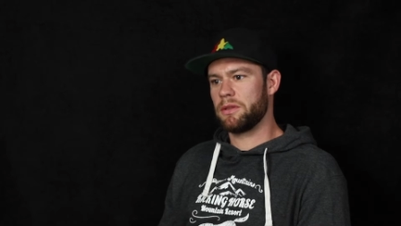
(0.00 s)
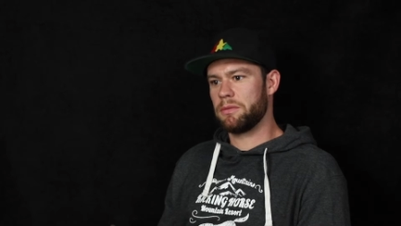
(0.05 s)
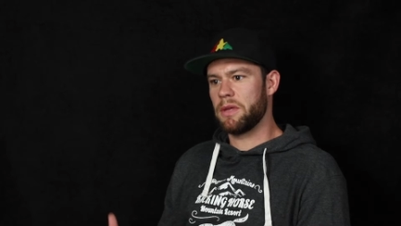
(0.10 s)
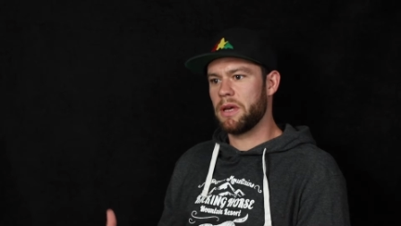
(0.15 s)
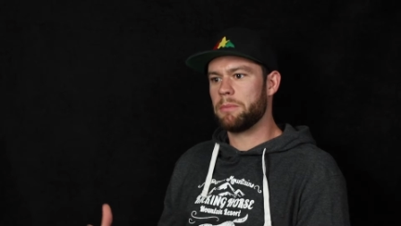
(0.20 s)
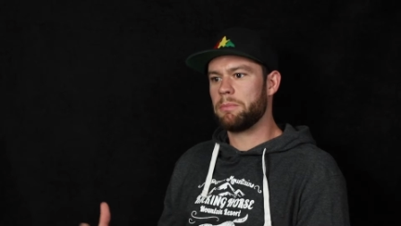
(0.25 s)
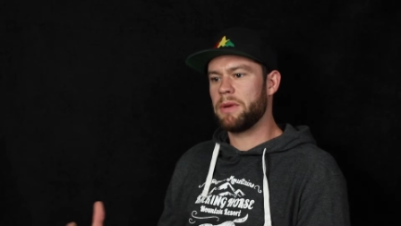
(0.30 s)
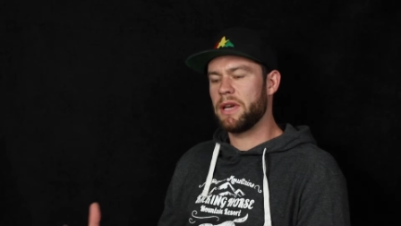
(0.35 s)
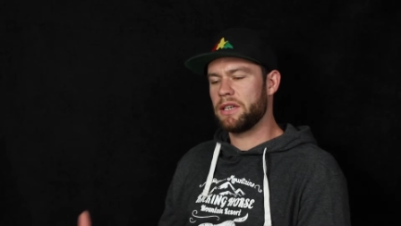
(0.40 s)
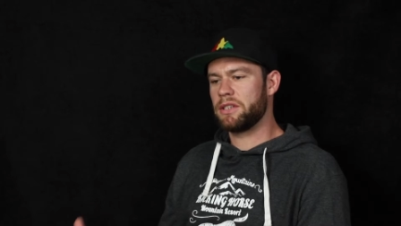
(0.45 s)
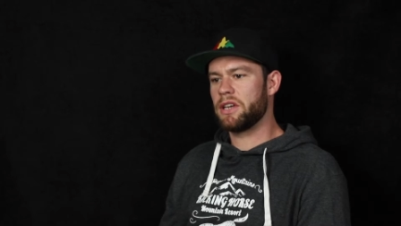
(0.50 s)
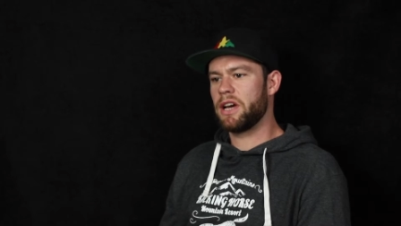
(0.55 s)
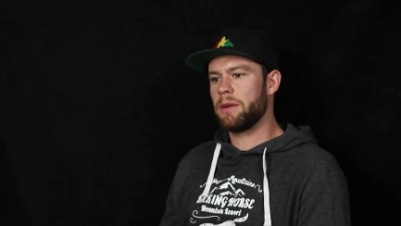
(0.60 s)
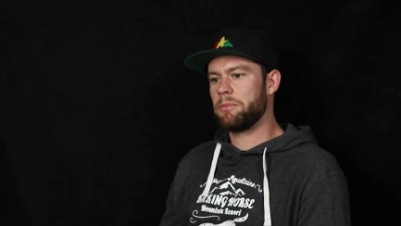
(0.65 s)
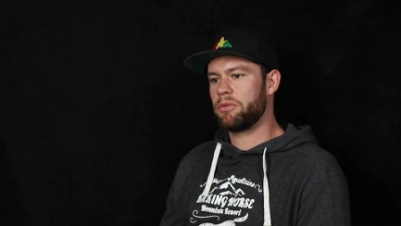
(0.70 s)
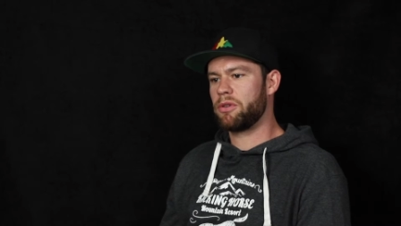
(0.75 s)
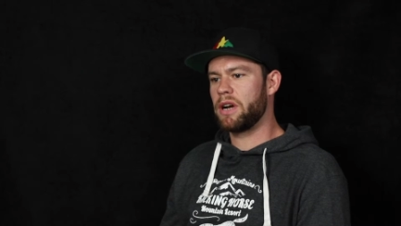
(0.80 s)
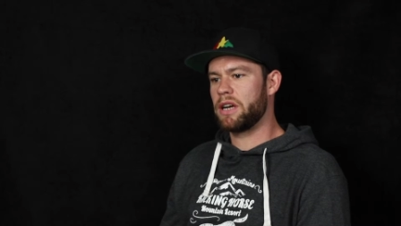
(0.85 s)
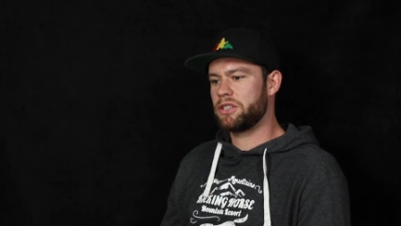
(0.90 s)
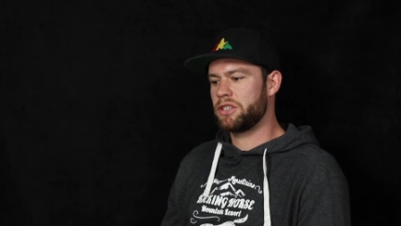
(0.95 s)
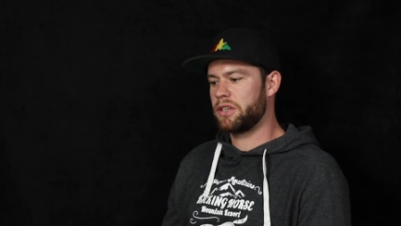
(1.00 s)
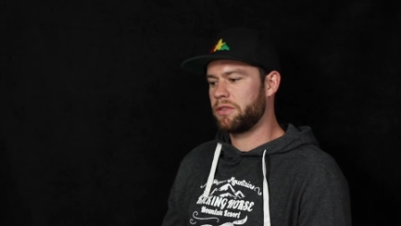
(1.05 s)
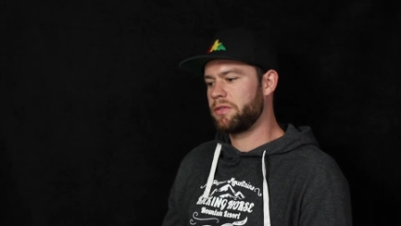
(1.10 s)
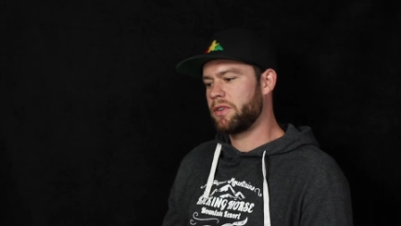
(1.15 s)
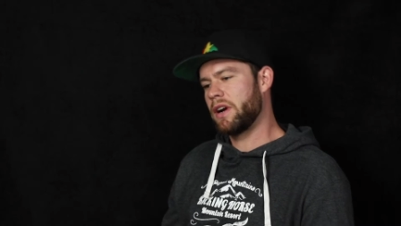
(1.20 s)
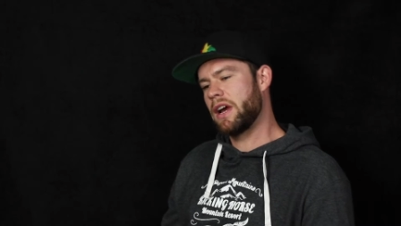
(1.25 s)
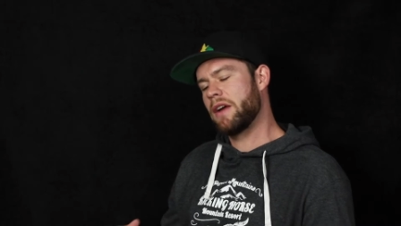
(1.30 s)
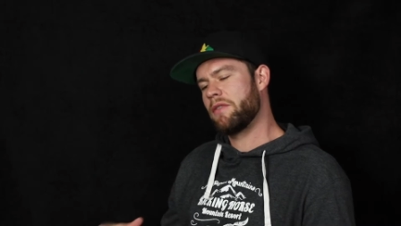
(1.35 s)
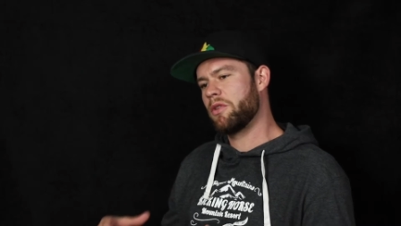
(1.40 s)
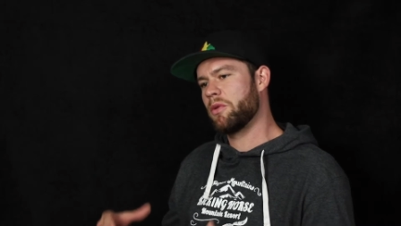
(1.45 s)
a, a, big time pressure
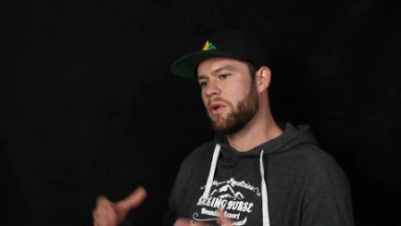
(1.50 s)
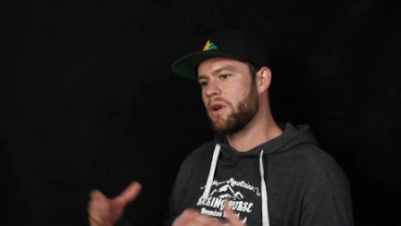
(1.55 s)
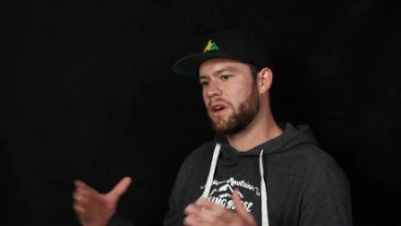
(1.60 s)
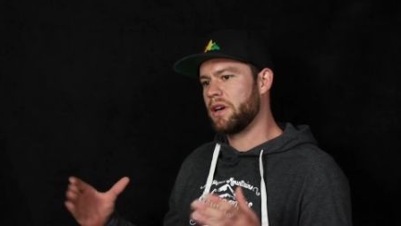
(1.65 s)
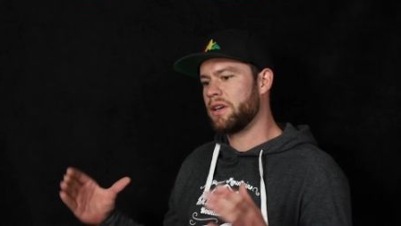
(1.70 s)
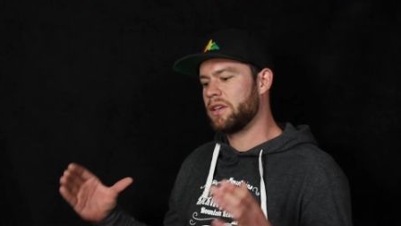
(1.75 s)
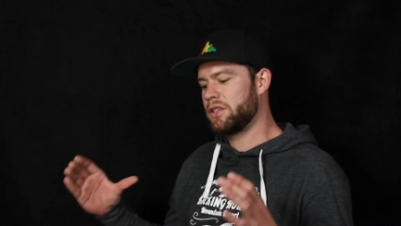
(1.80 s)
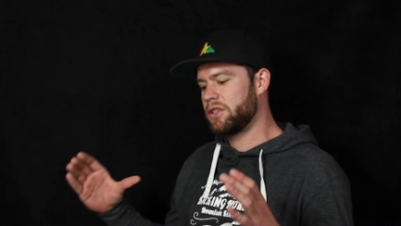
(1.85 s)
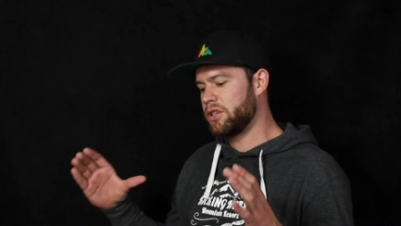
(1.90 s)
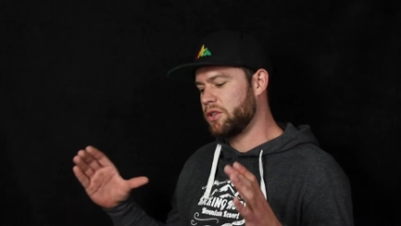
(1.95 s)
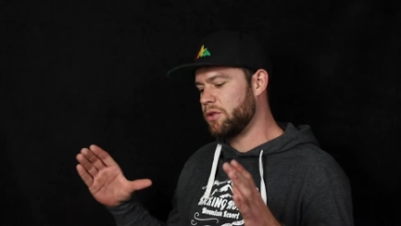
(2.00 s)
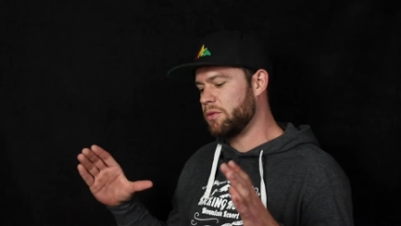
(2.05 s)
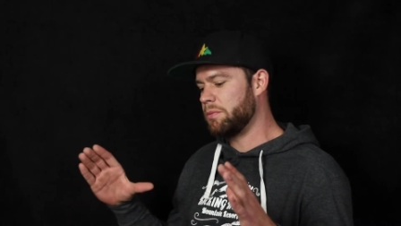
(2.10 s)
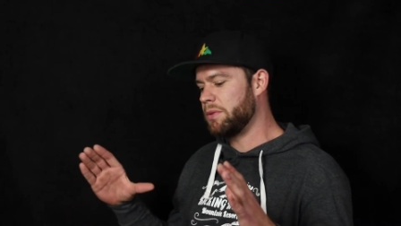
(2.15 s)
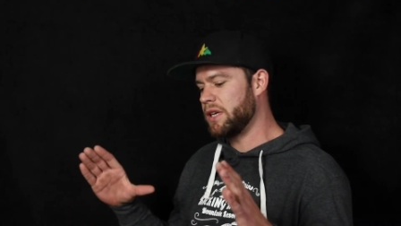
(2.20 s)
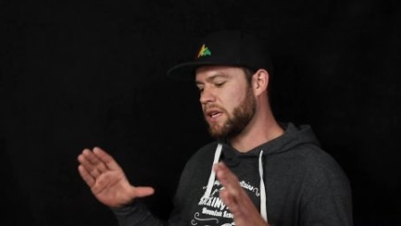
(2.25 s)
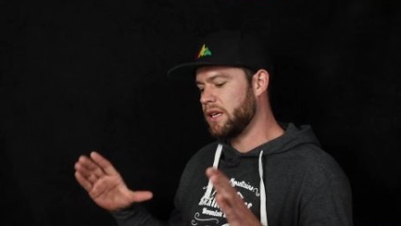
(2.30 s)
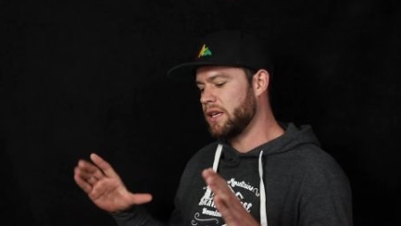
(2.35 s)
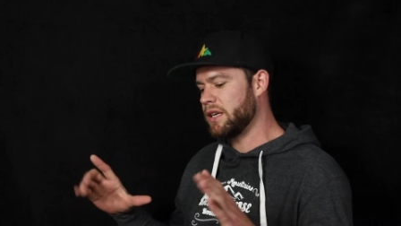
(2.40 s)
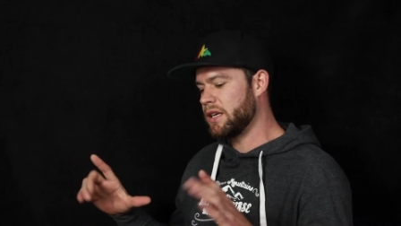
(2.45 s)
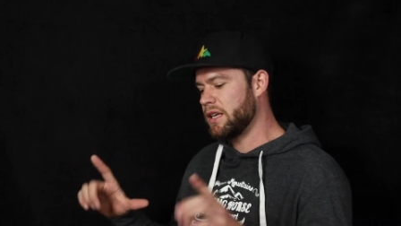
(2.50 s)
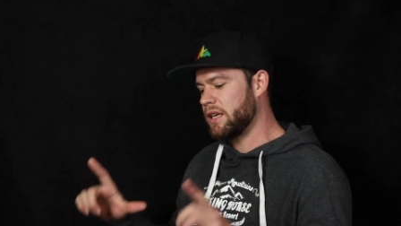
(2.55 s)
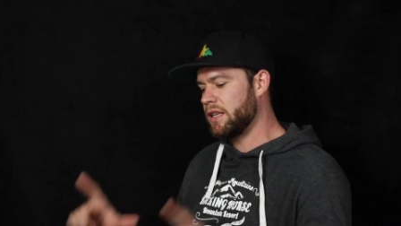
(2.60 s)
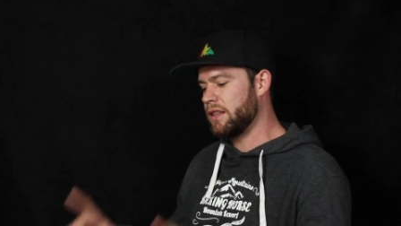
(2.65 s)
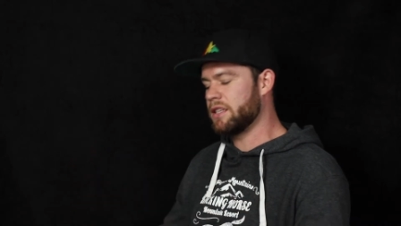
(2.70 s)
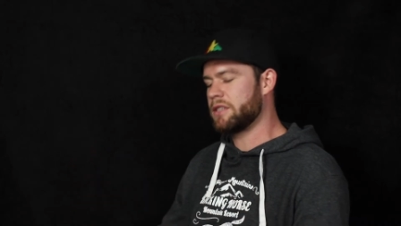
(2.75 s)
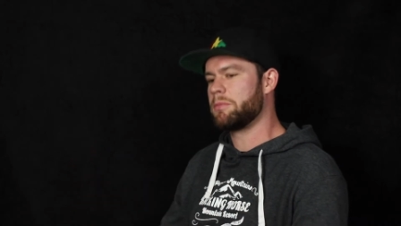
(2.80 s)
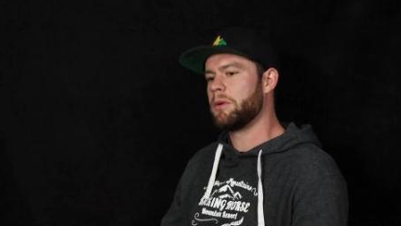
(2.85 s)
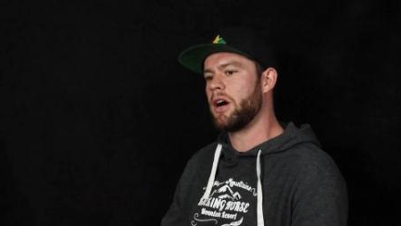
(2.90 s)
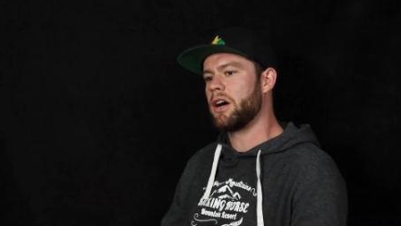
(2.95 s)
for everyone to be
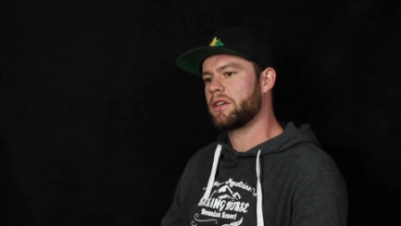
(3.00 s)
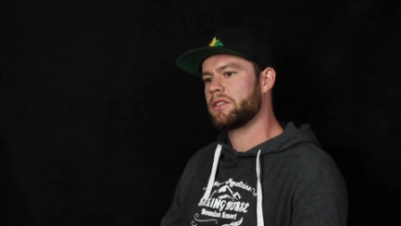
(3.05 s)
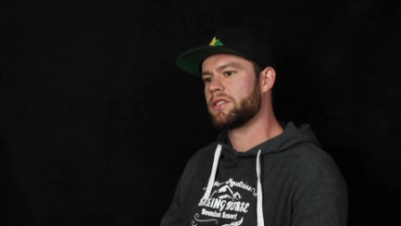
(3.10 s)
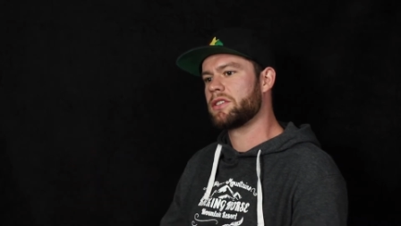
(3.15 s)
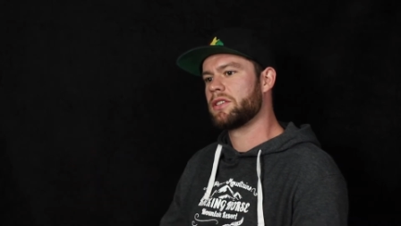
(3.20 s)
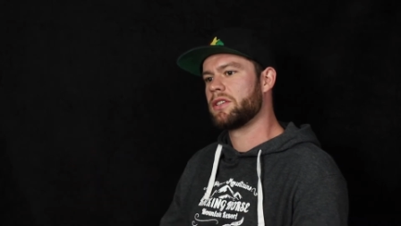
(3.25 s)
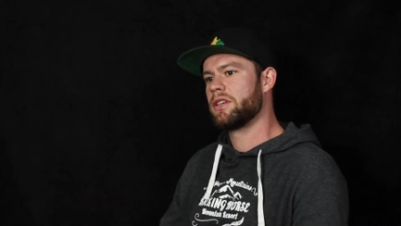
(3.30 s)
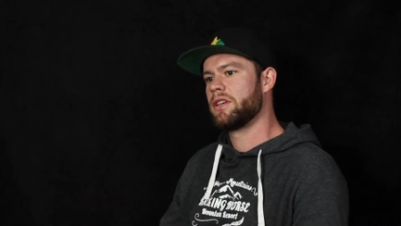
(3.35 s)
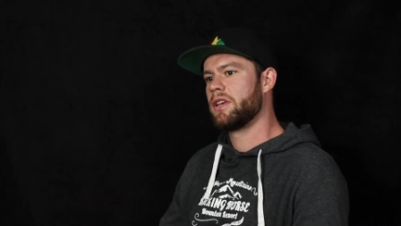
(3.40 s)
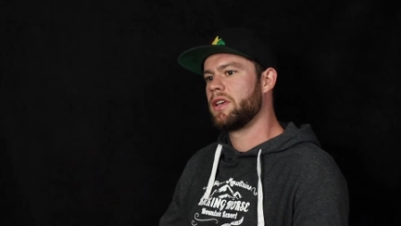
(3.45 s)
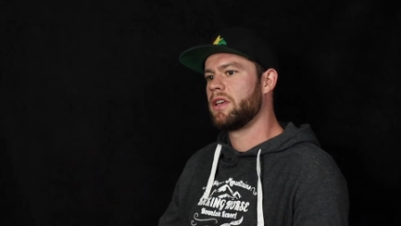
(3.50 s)
in this box.